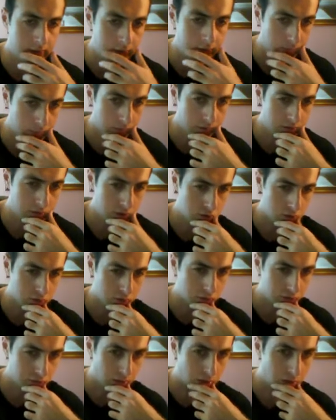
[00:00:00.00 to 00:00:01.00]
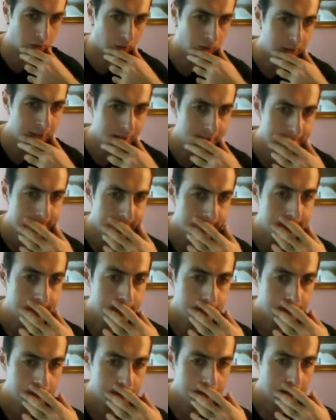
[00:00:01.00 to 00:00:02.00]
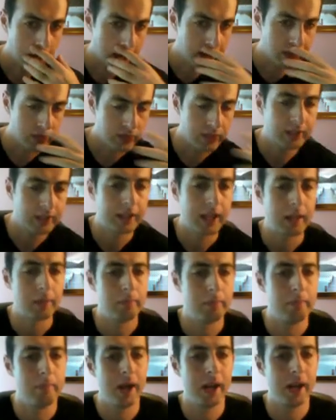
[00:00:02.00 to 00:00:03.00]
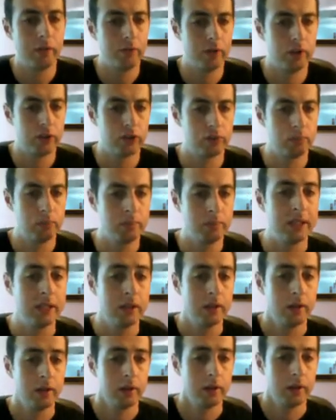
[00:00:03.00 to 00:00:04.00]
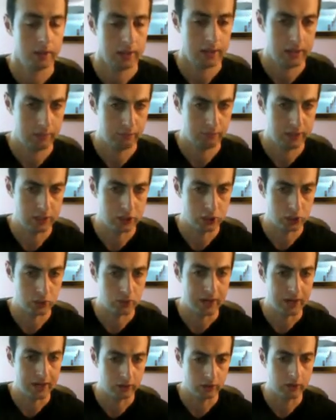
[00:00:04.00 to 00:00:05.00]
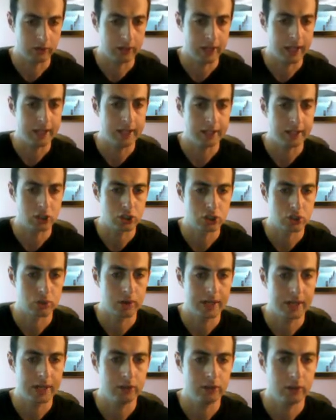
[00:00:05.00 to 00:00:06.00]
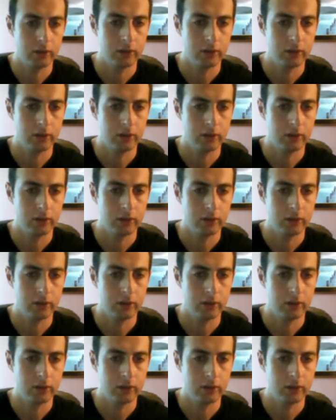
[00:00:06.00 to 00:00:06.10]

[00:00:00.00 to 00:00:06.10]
position. So I think that benefits me if he trades. Okay, he trades.